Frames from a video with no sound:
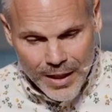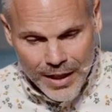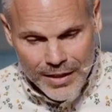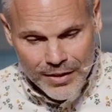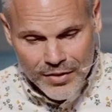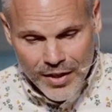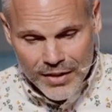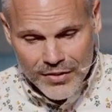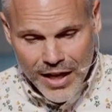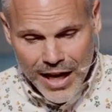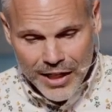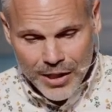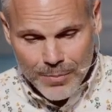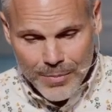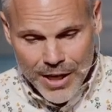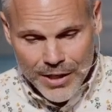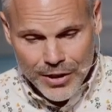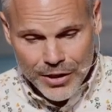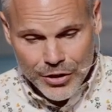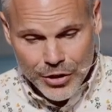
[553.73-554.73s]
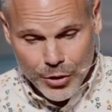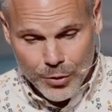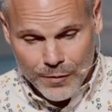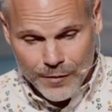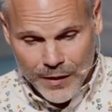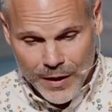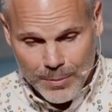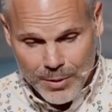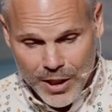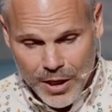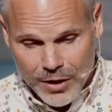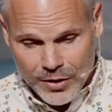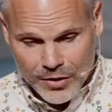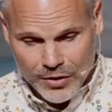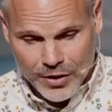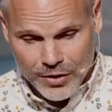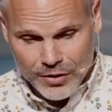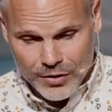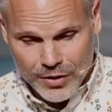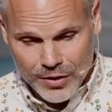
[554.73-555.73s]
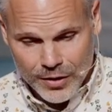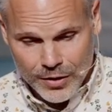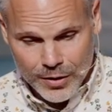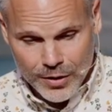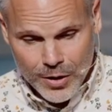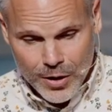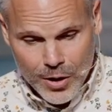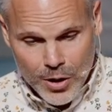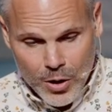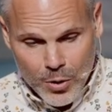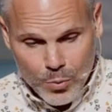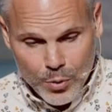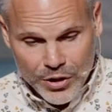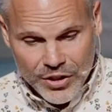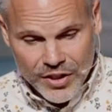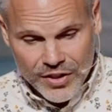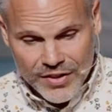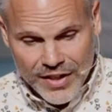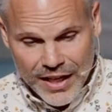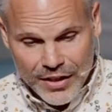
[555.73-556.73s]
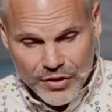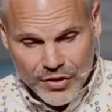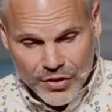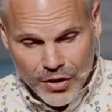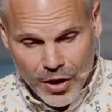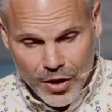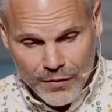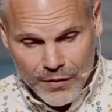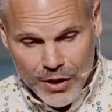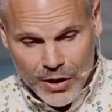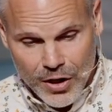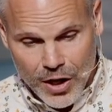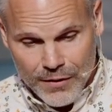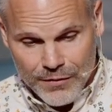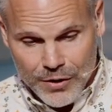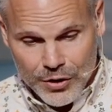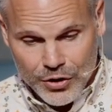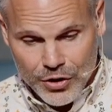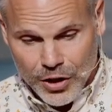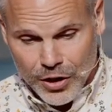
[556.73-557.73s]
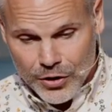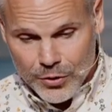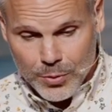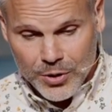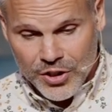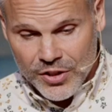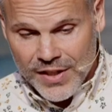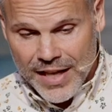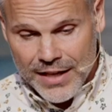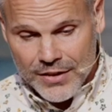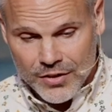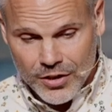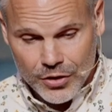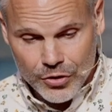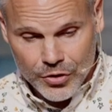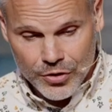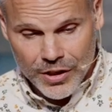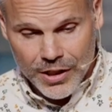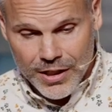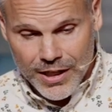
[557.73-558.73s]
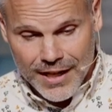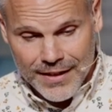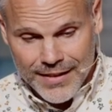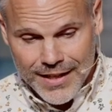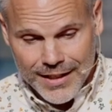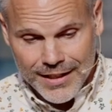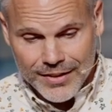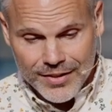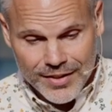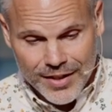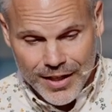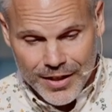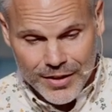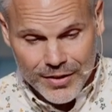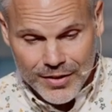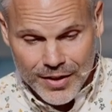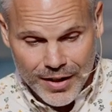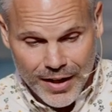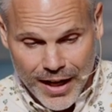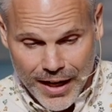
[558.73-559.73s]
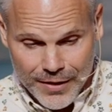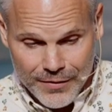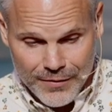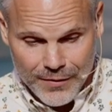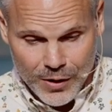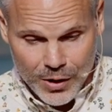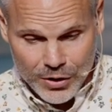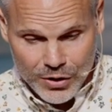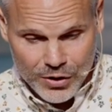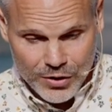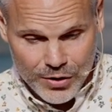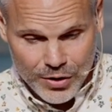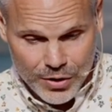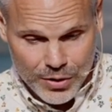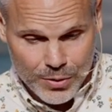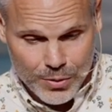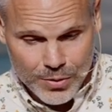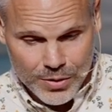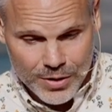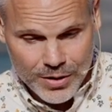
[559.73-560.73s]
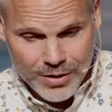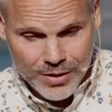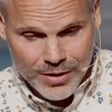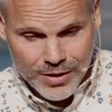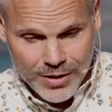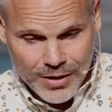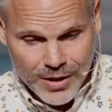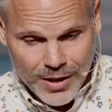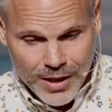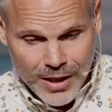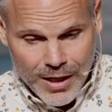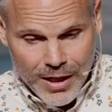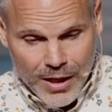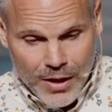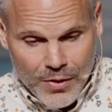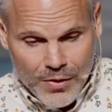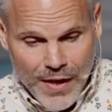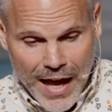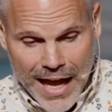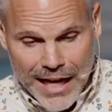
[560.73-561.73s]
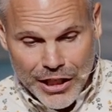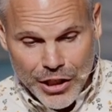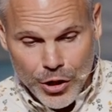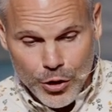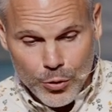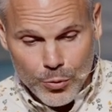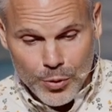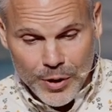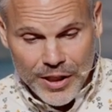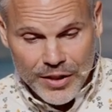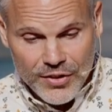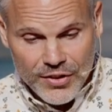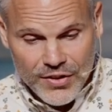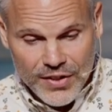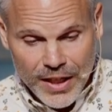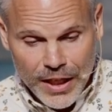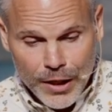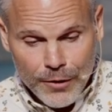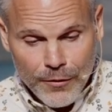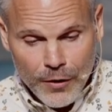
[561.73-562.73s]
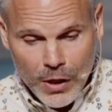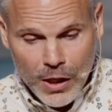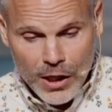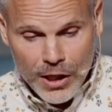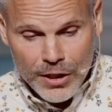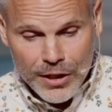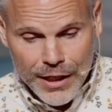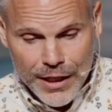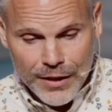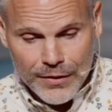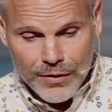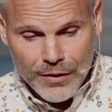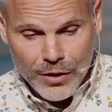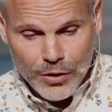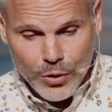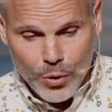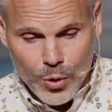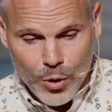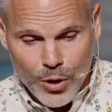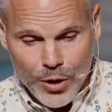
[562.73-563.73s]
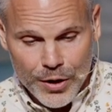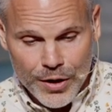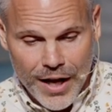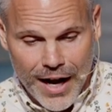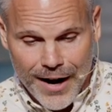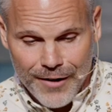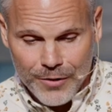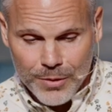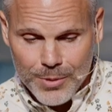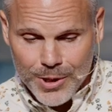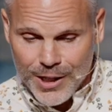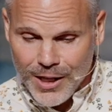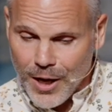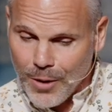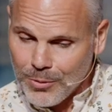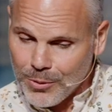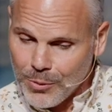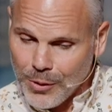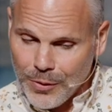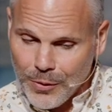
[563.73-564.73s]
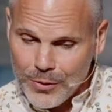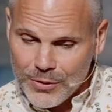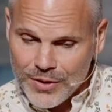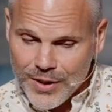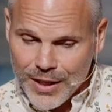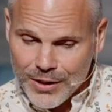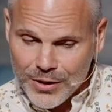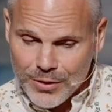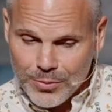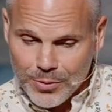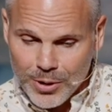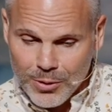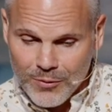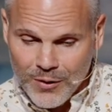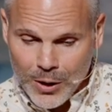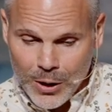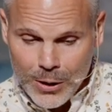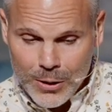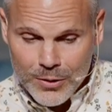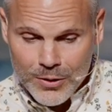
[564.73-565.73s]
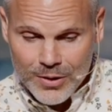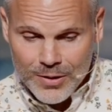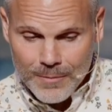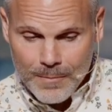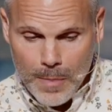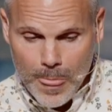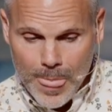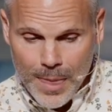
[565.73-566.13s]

He says, I commend unto you Phoebe, our sister, which is a servant of the church, which is at Centria. And then he says in verse 2, that you receive her in the Lord, everybody help me with those next three words,